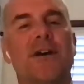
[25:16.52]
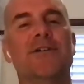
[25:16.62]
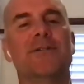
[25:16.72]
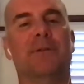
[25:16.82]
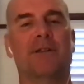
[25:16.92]
once
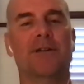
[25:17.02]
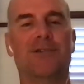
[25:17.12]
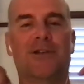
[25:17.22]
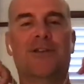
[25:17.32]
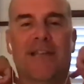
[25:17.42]
owned a
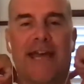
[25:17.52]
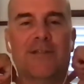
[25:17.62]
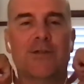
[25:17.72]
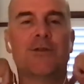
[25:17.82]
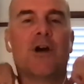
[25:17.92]
polo shirt that
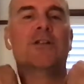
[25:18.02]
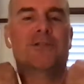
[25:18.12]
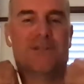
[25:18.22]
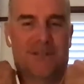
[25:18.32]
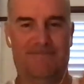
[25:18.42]
had two
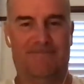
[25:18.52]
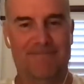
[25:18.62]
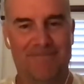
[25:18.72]
collars.